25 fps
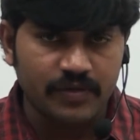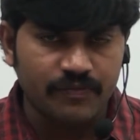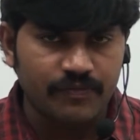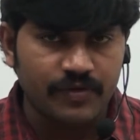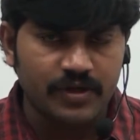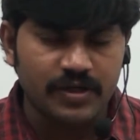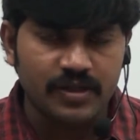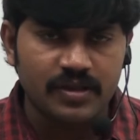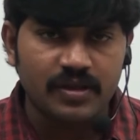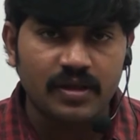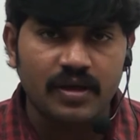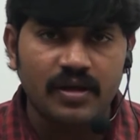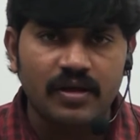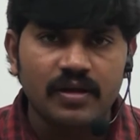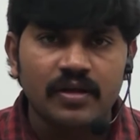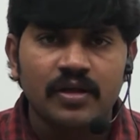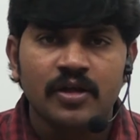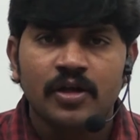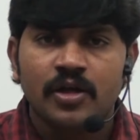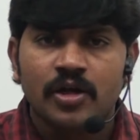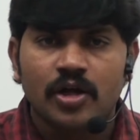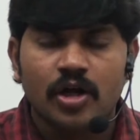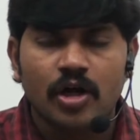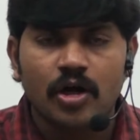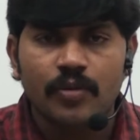If it is the
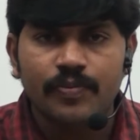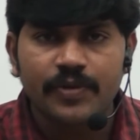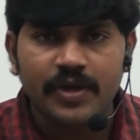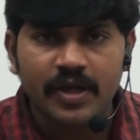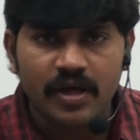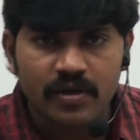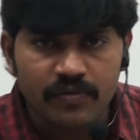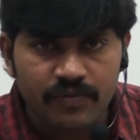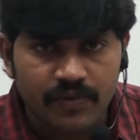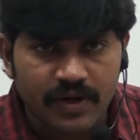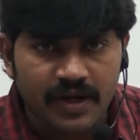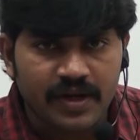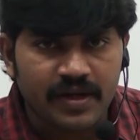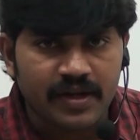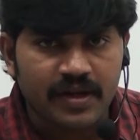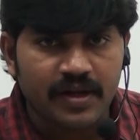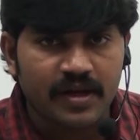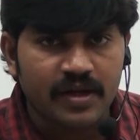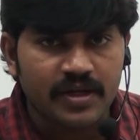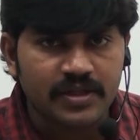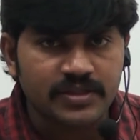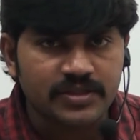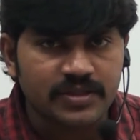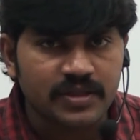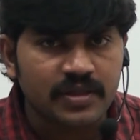copy on write
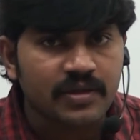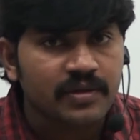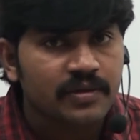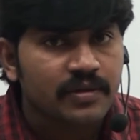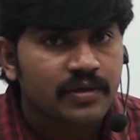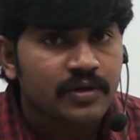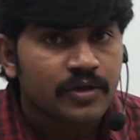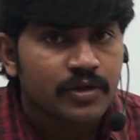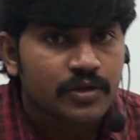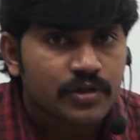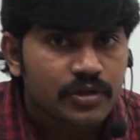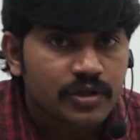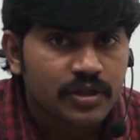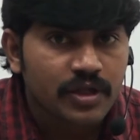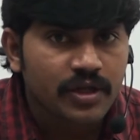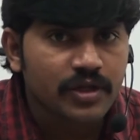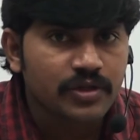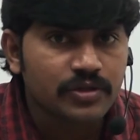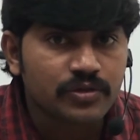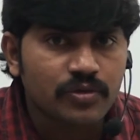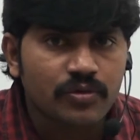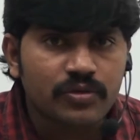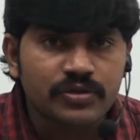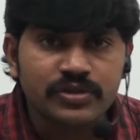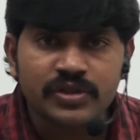array list, there
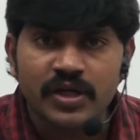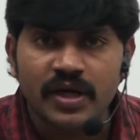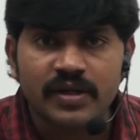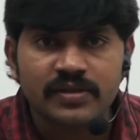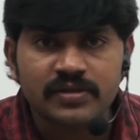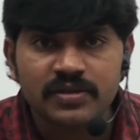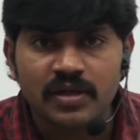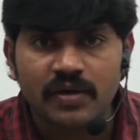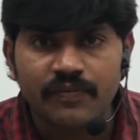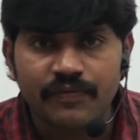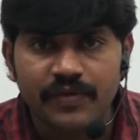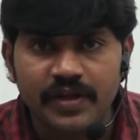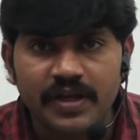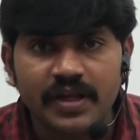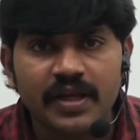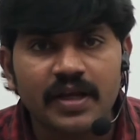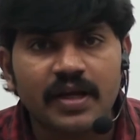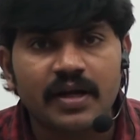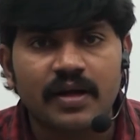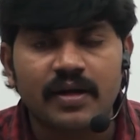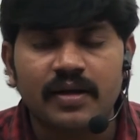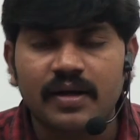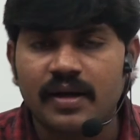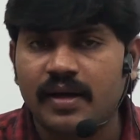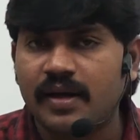is no chance of any
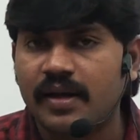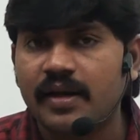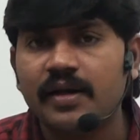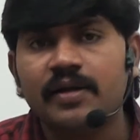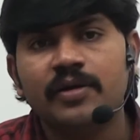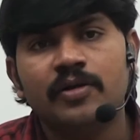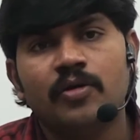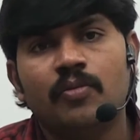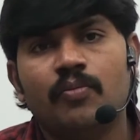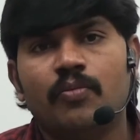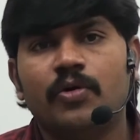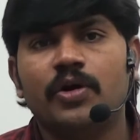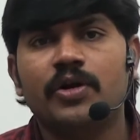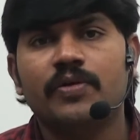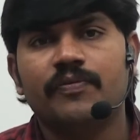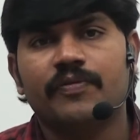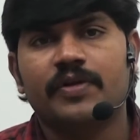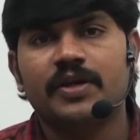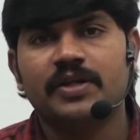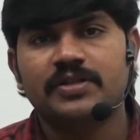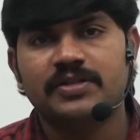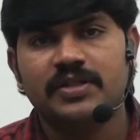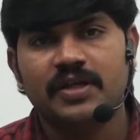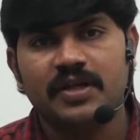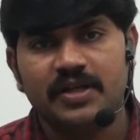concurrent
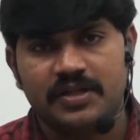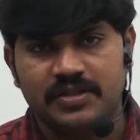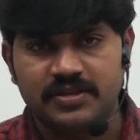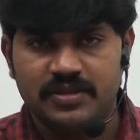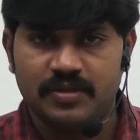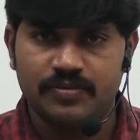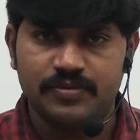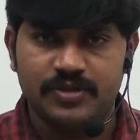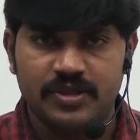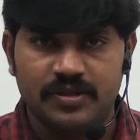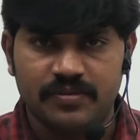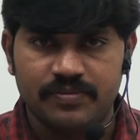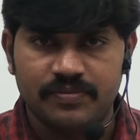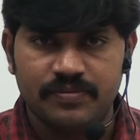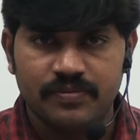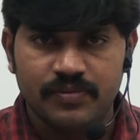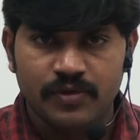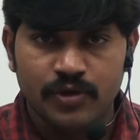modification exception.